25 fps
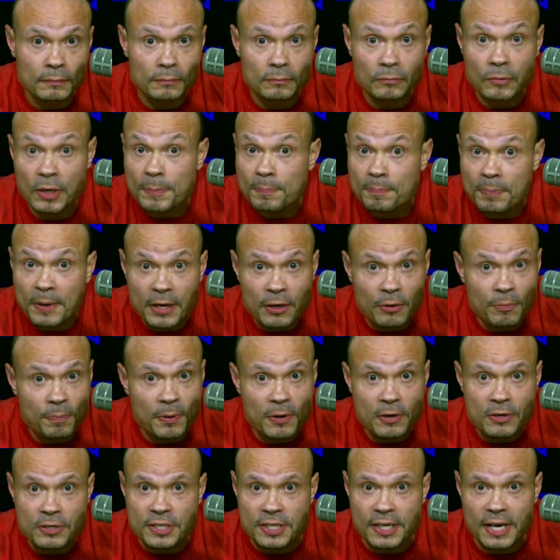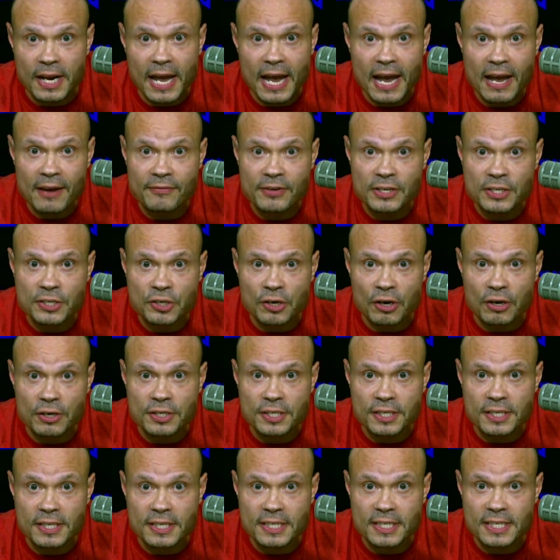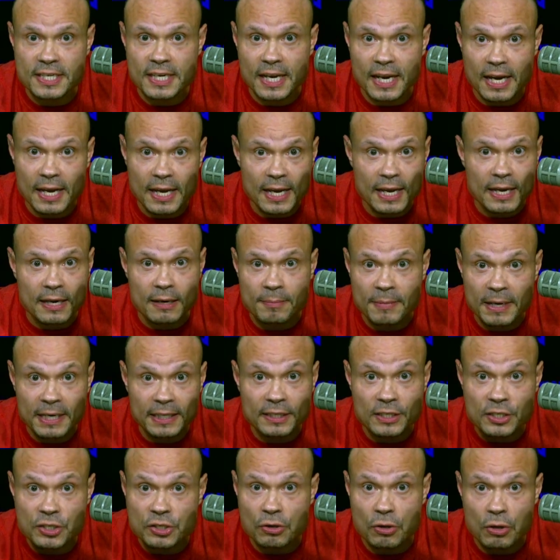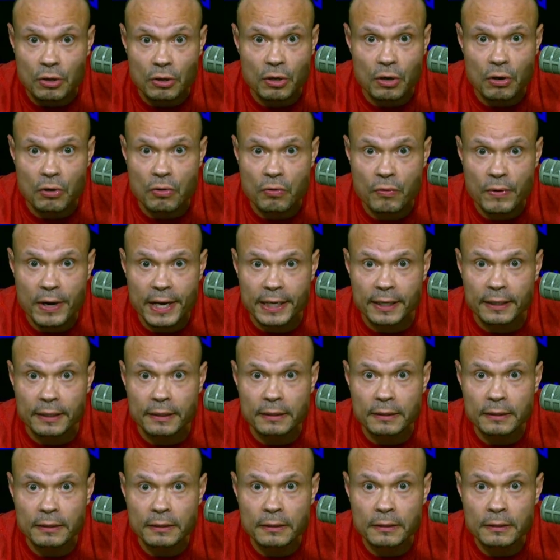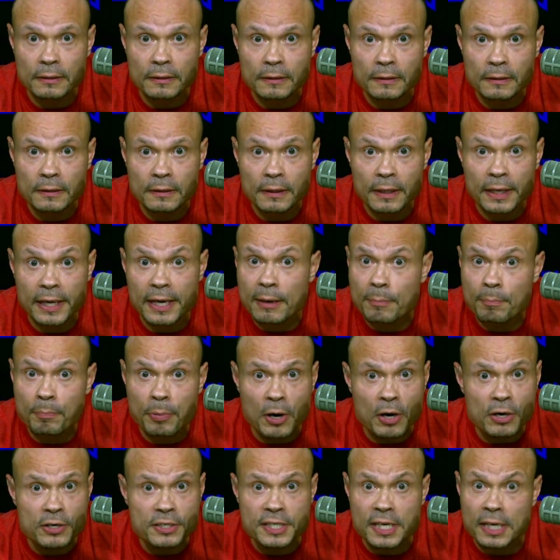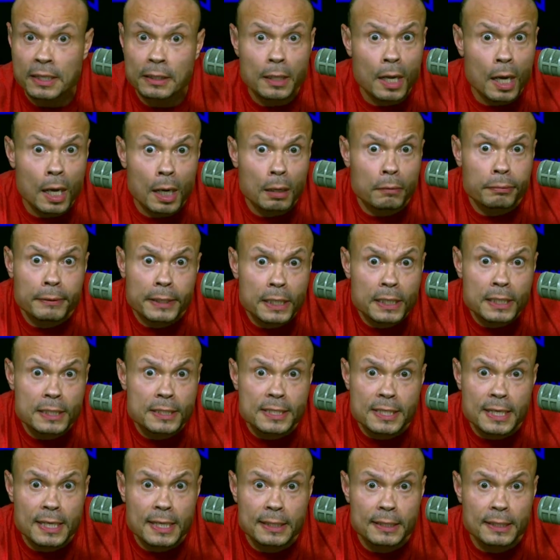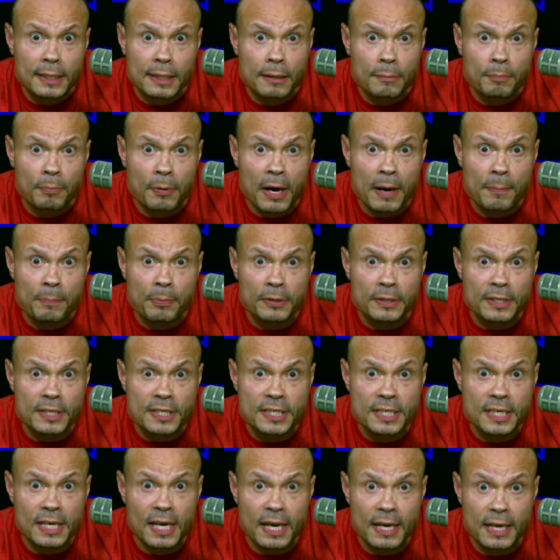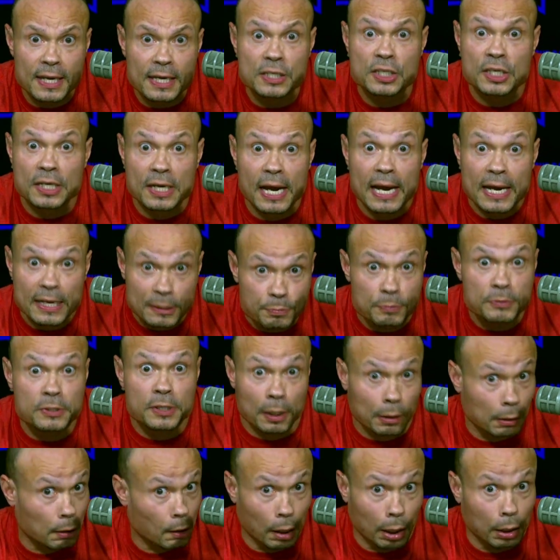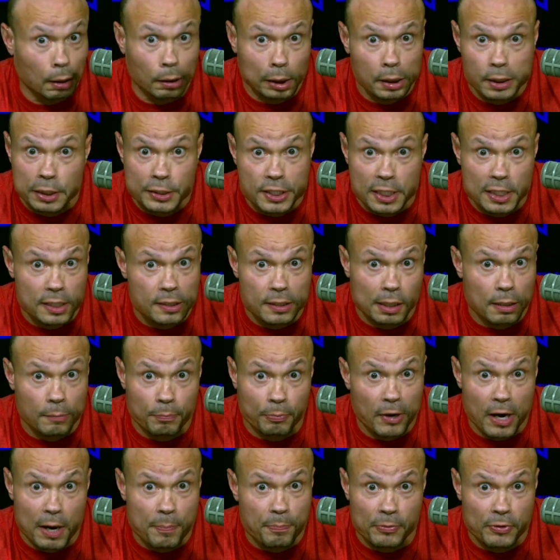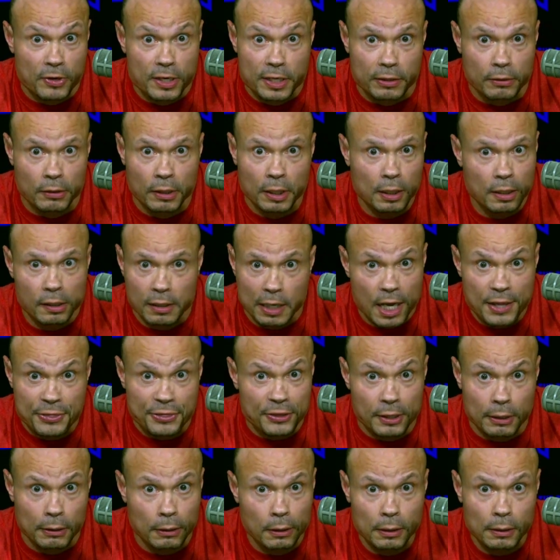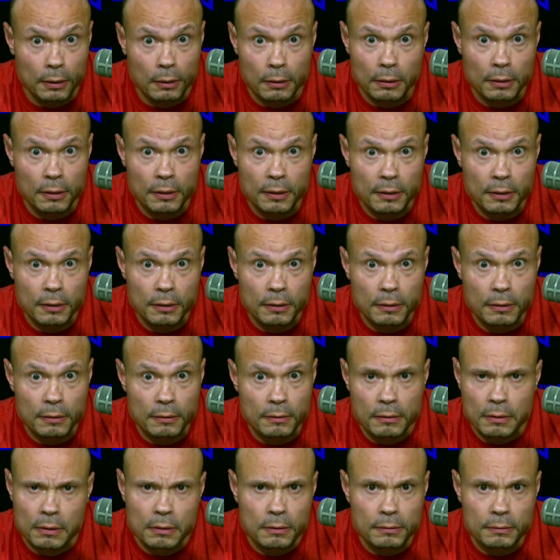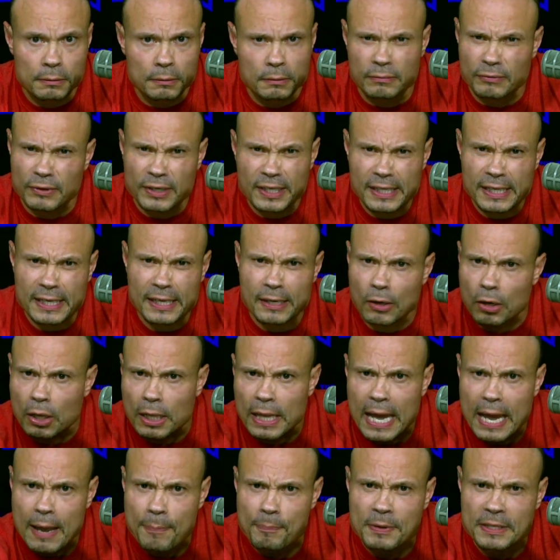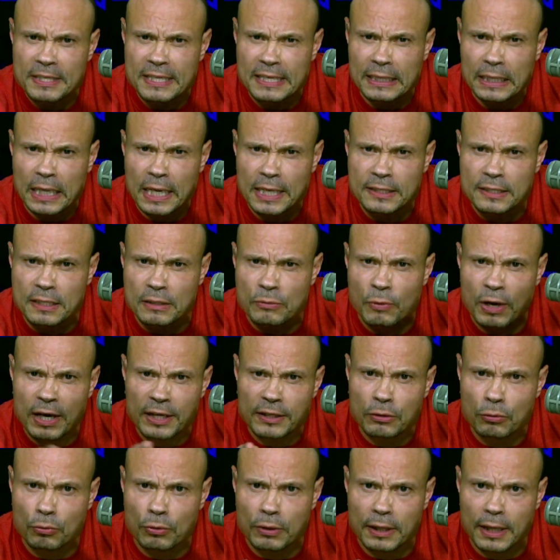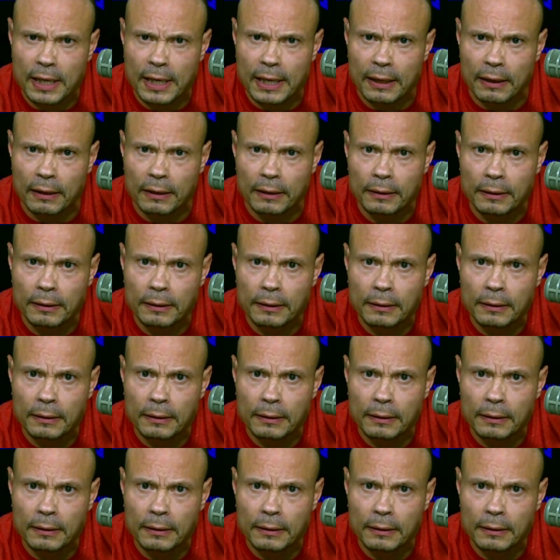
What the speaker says: What better person to have in charge of the CIA to make this all go away? And then Barr's like, no, we didn't see anything improper at the CIA. Gina Haspel's like, no, I didn't see anything improper either. Nothing. Really, it all happened in London while you were there.